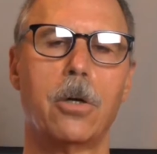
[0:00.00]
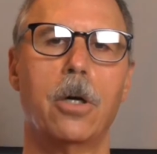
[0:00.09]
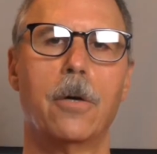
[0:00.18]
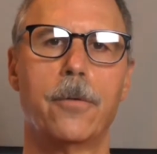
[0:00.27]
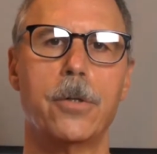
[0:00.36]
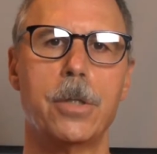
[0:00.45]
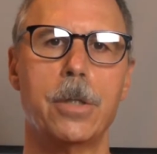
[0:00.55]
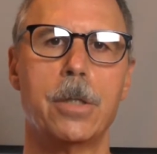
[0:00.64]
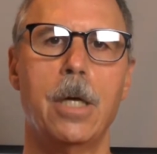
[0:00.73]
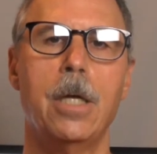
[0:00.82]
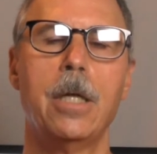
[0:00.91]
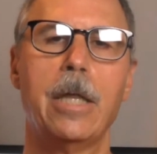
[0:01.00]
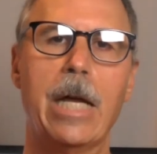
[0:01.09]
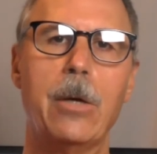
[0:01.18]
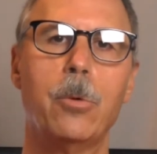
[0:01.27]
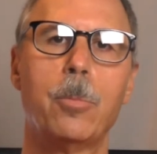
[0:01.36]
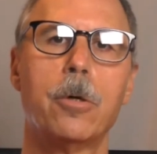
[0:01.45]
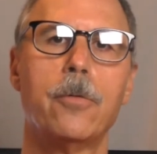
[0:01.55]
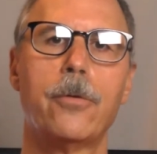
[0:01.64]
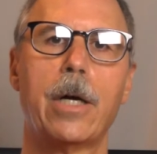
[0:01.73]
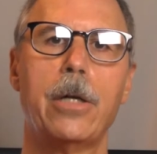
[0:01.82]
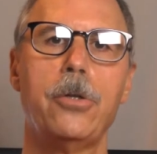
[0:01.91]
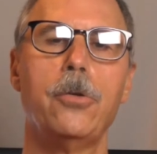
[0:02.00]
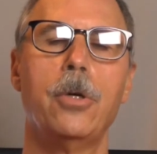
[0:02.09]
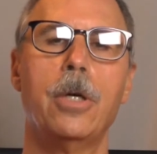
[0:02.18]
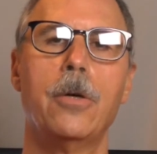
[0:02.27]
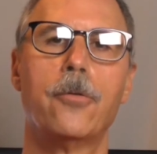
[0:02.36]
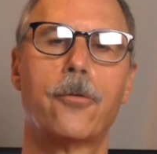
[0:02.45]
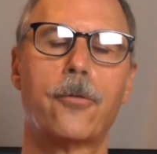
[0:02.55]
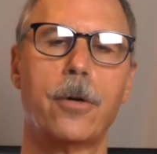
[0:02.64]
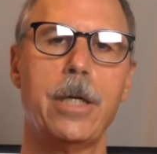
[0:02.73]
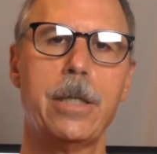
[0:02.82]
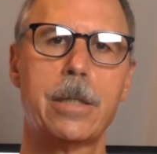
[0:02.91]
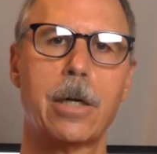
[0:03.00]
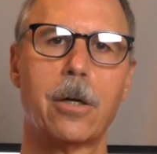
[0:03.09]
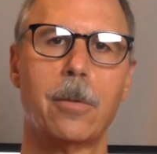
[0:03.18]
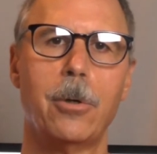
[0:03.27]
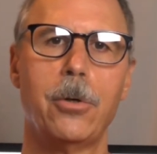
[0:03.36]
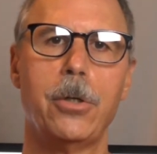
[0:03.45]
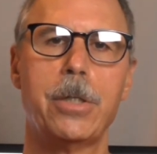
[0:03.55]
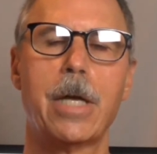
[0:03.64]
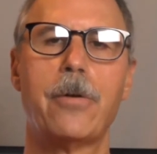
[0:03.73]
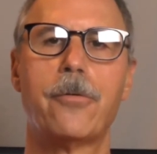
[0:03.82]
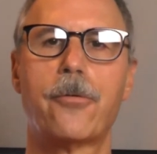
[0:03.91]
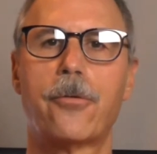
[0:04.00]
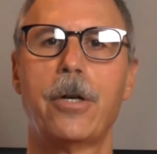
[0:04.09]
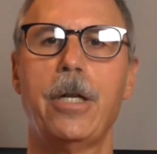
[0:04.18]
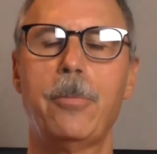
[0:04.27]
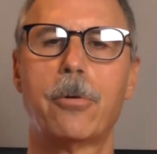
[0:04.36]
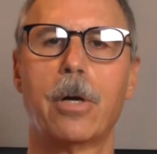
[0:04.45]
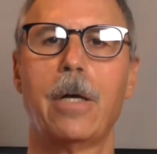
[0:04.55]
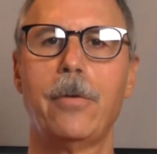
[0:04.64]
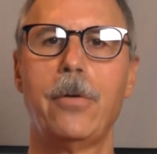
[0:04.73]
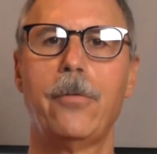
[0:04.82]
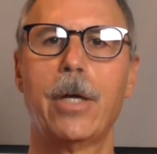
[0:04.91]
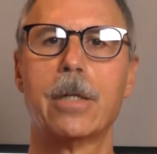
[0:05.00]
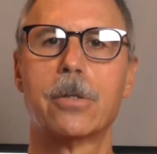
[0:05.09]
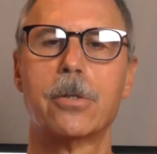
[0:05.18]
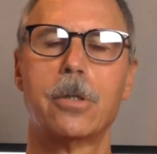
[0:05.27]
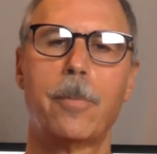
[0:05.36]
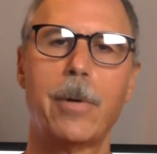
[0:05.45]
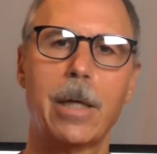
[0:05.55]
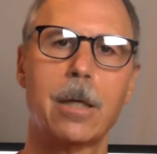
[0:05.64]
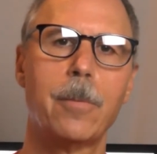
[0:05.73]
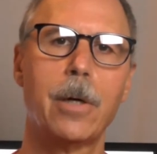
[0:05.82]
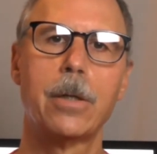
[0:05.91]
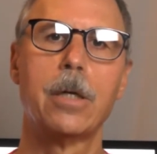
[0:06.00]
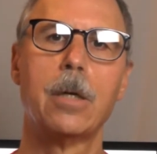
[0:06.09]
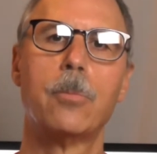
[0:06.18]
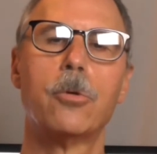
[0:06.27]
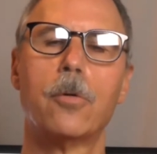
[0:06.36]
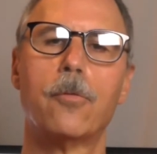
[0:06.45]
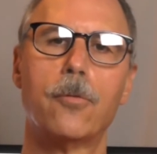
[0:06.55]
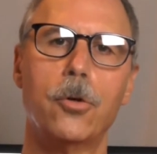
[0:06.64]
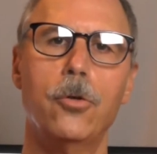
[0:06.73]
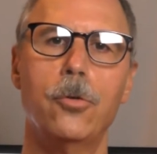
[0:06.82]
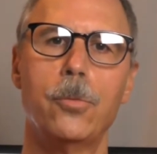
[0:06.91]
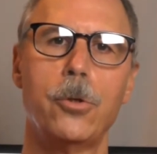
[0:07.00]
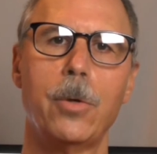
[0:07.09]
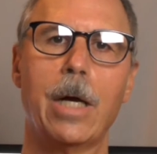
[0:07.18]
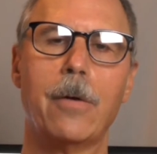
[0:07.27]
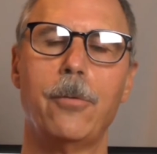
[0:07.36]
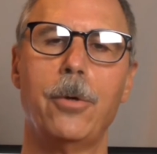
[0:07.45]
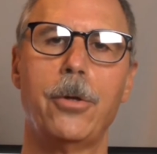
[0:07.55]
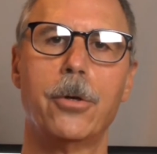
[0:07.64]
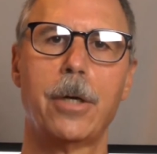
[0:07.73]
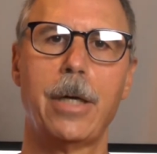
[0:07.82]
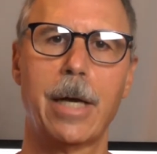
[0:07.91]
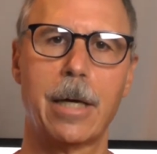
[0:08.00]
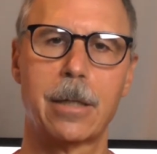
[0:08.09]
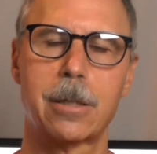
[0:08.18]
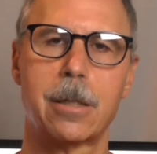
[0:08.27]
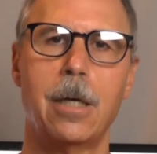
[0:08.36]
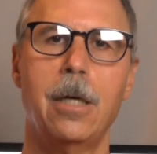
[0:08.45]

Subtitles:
offers is they will provide you free ceremonies and free private events. So depending upon the number of rooms you have with your guests,